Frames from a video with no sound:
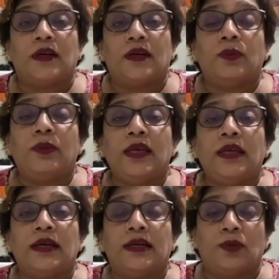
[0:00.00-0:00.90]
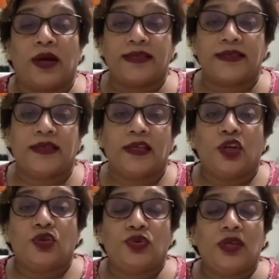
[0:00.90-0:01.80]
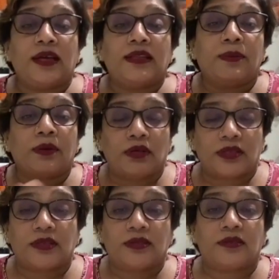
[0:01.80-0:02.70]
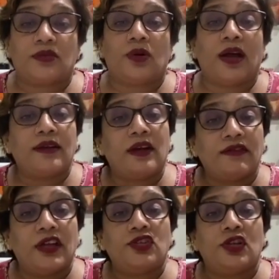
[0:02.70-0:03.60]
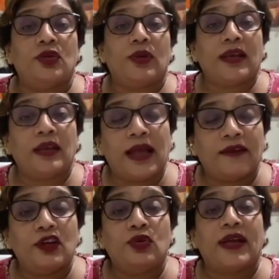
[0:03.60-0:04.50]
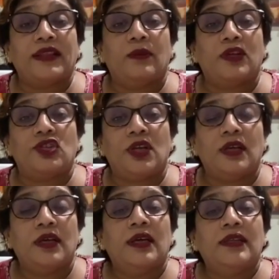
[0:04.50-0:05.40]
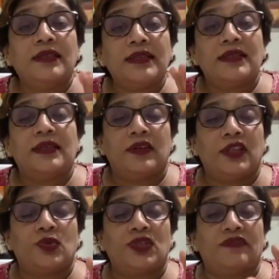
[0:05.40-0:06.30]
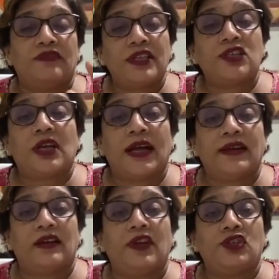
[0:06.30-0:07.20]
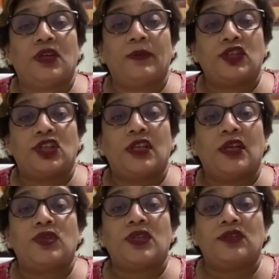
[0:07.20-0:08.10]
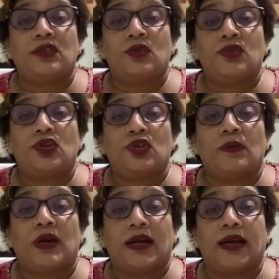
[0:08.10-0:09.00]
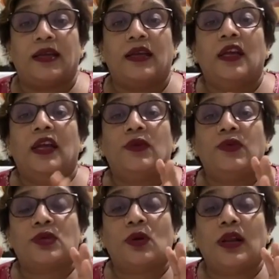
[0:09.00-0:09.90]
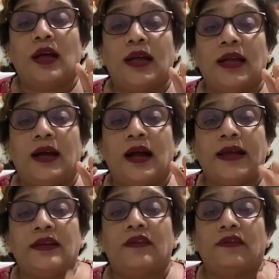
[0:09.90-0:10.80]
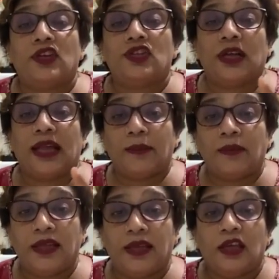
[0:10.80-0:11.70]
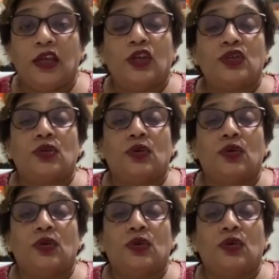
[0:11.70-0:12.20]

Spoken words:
we advise. So these are the process. So Hydrafacial, you can have a look at the machine. This was the first Hydrafacial machine that was introduced to the market. It was called a Hydrafacial MD. So